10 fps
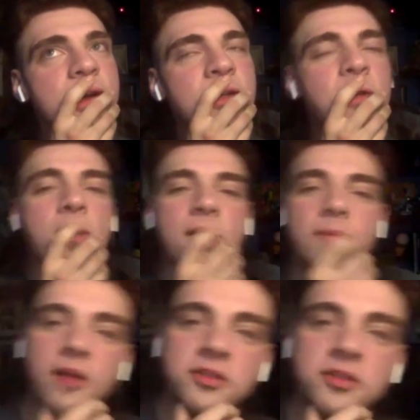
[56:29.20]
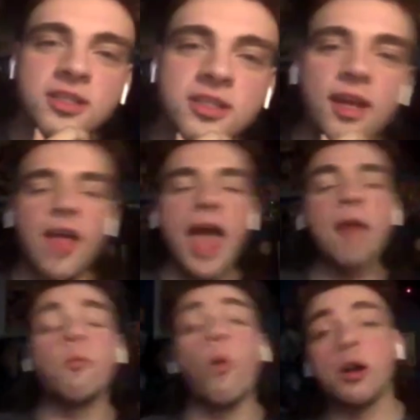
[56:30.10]
You know what? I'll just
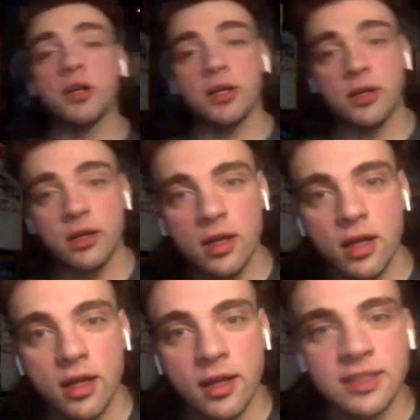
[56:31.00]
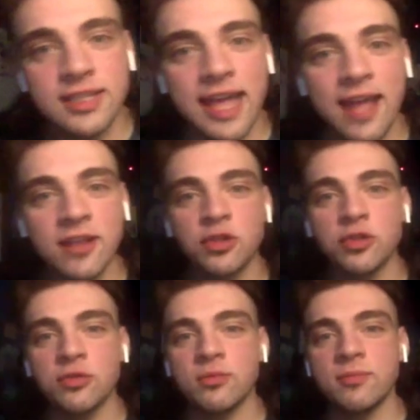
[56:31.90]
and water.
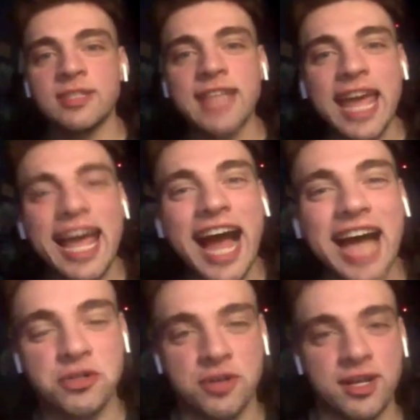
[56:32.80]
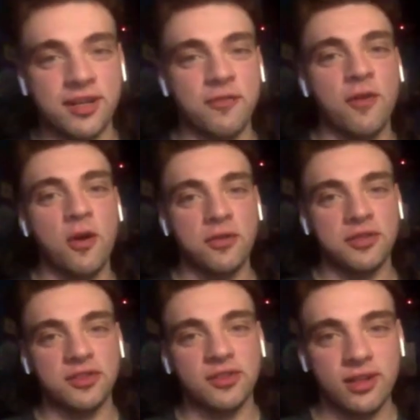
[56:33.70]
Stay hydrated,
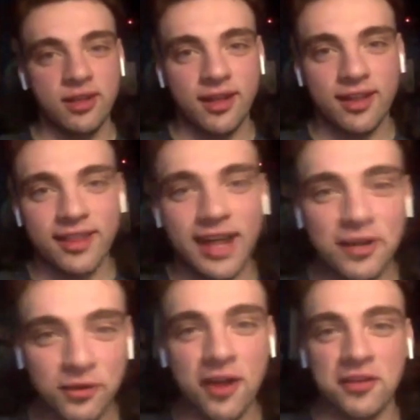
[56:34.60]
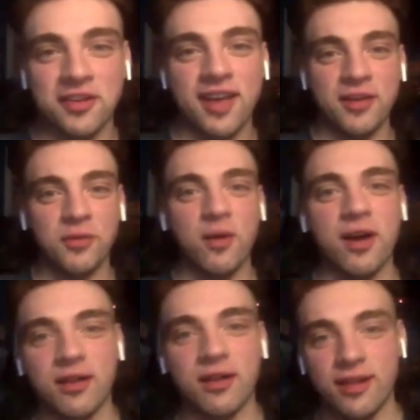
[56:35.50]
folks. That's what I'll say as
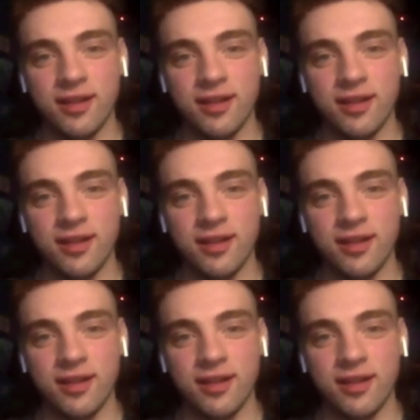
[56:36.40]
well.